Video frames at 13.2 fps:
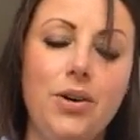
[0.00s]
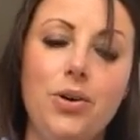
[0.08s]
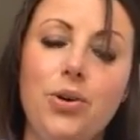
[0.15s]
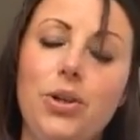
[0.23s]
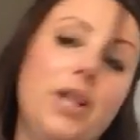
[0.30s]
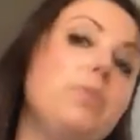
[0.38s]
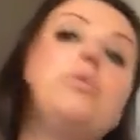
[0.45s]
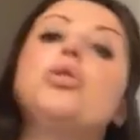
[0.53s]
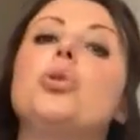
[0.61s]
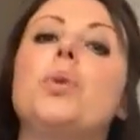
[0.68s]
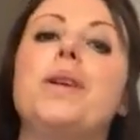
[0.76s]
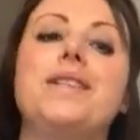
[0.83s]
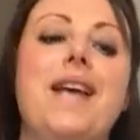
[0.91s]
Uncle Edward
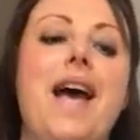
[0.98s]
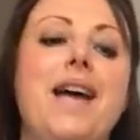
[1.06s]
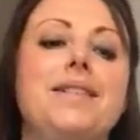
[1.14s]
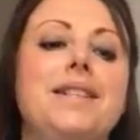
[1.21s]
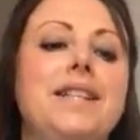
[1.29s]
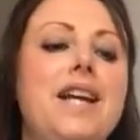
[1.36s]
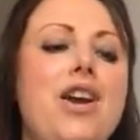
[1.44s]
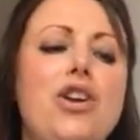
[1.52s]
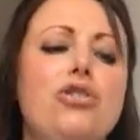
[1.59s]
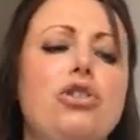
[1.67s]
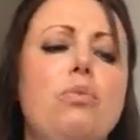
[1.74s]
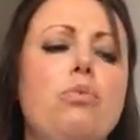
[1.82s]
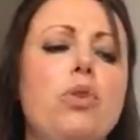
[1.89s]
shook his head.
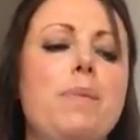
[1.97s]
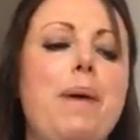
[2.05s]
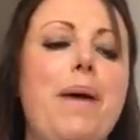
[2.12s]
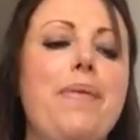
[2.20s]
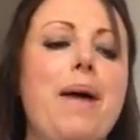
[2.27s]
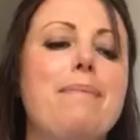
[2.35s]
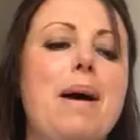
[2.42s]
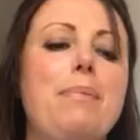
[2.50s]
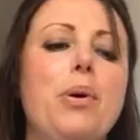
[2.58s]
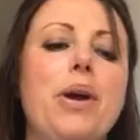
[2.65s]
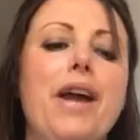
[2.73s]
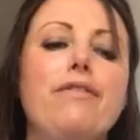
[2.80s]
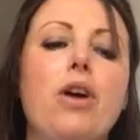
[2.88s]
Don't worry about that, my
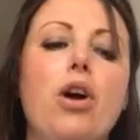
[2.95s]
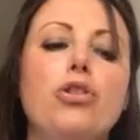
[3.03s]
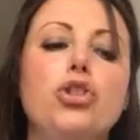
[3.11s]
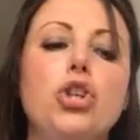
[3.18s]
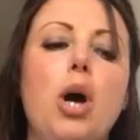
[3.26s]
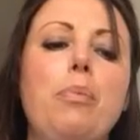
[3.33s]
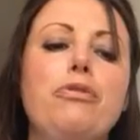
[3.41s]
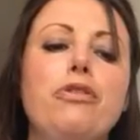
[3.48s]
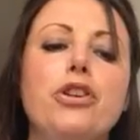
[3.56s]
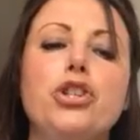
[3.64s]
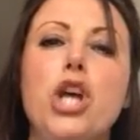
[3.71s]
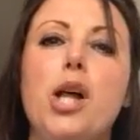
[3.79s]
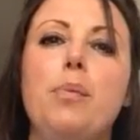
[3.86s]
boy. I've got a job for
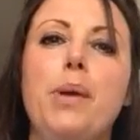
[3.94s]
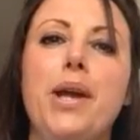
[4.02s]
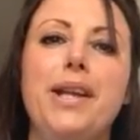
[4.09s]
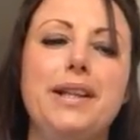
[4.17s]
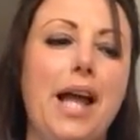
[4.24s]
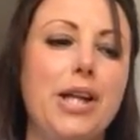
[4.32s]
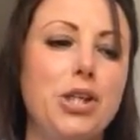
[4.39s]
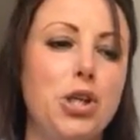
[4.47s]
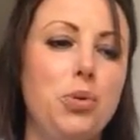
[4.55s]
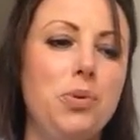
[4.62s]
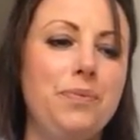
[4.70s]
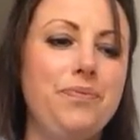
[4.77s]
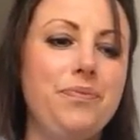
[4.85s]
a jailbird like
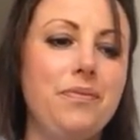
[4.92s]
you.